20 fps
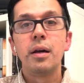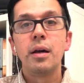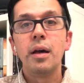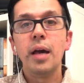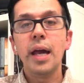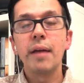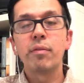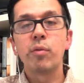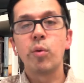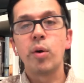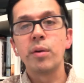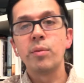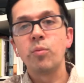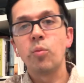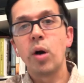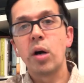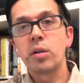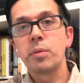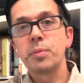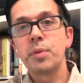Hey everyone,
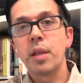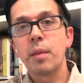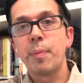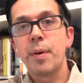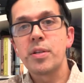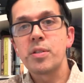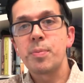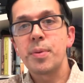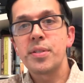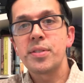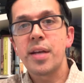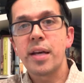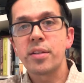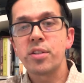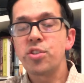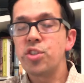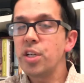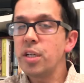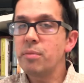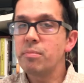welcome to the Puzzle Piece
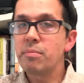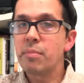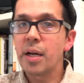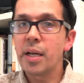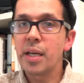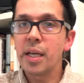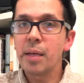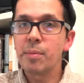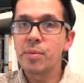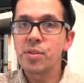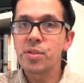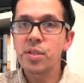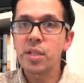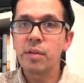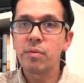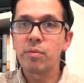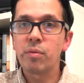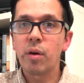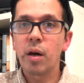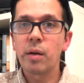Exegete. My name is
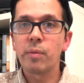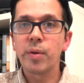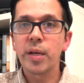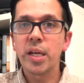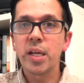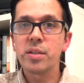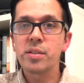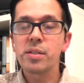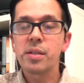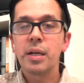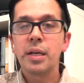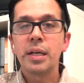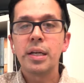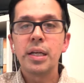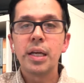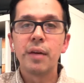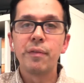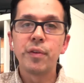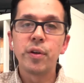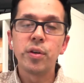Stephen Rodriguez.
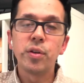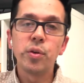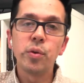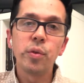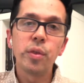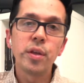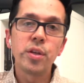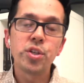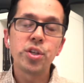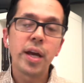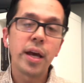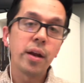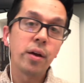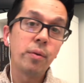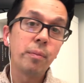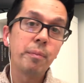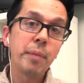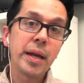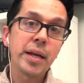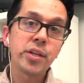If you're new to the channel,
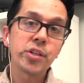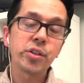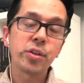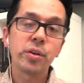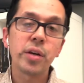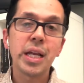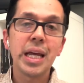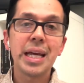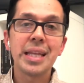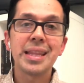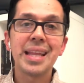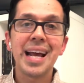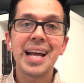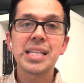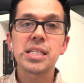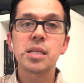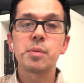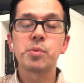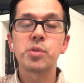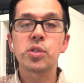make sure to hit that
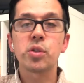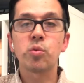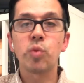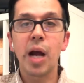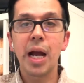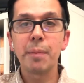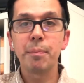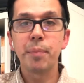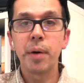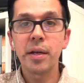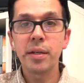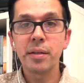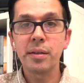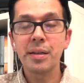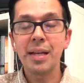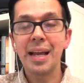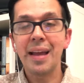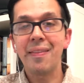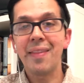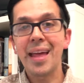subscribe button
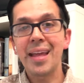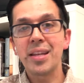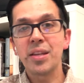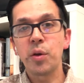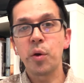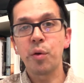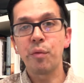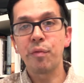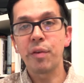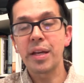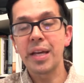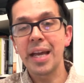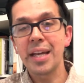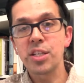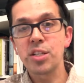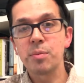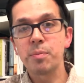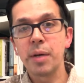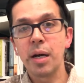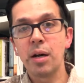and that
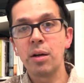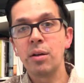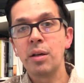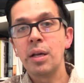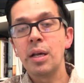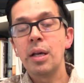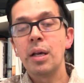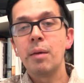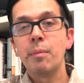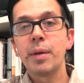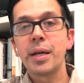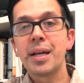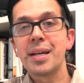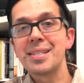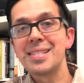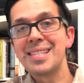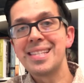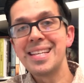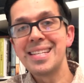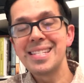notification bell
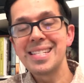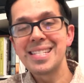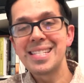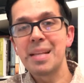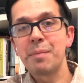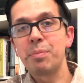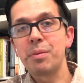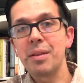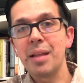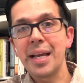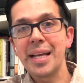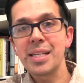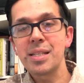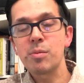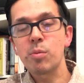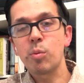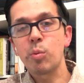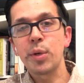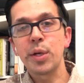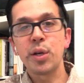because this is the place
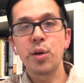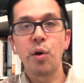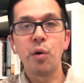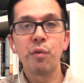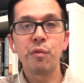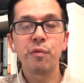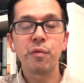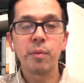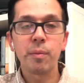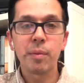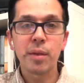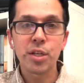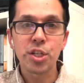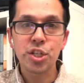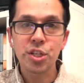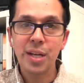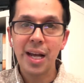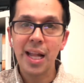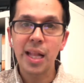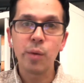where we go from the
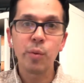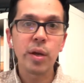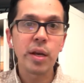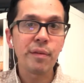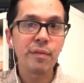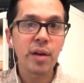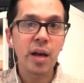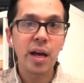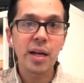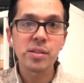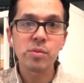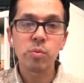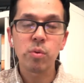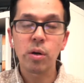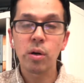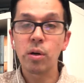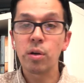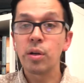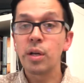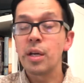shallow end of God's
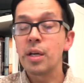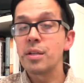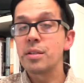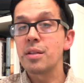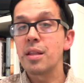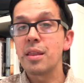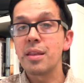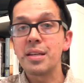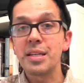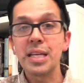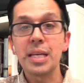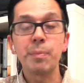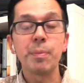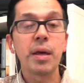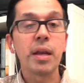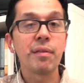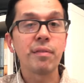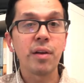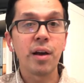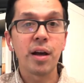Word to the deep
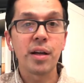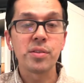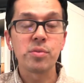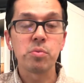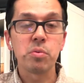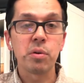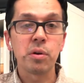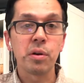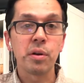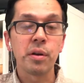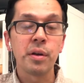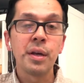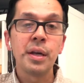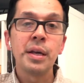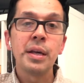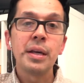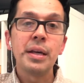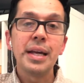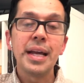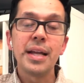end of God's Word.
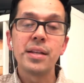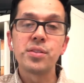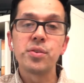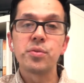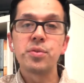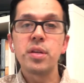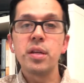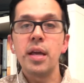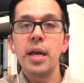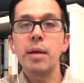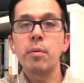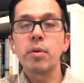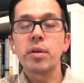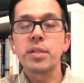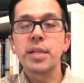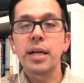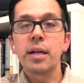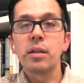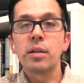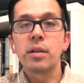And so today we're going
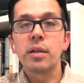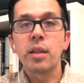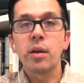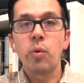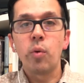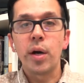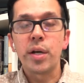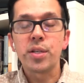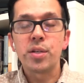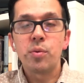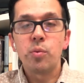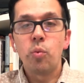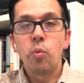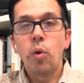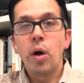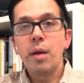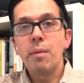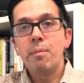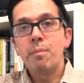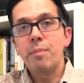to take a look at the question,
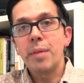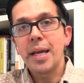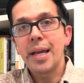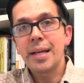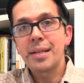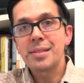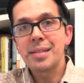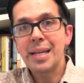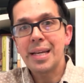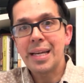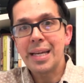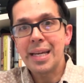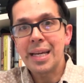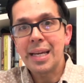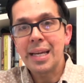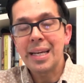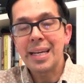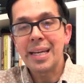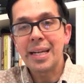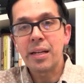what makes
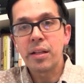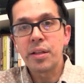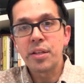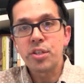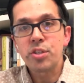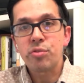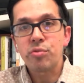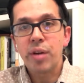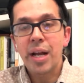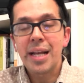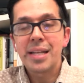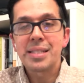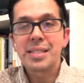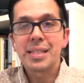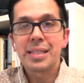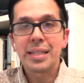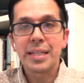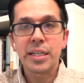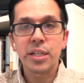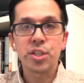a English
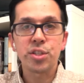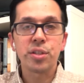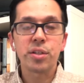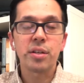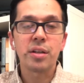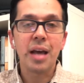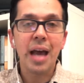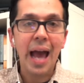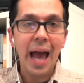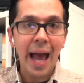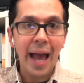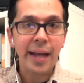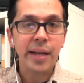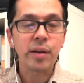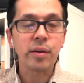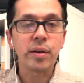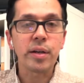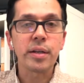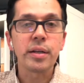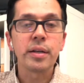translation
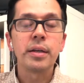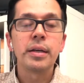accurate?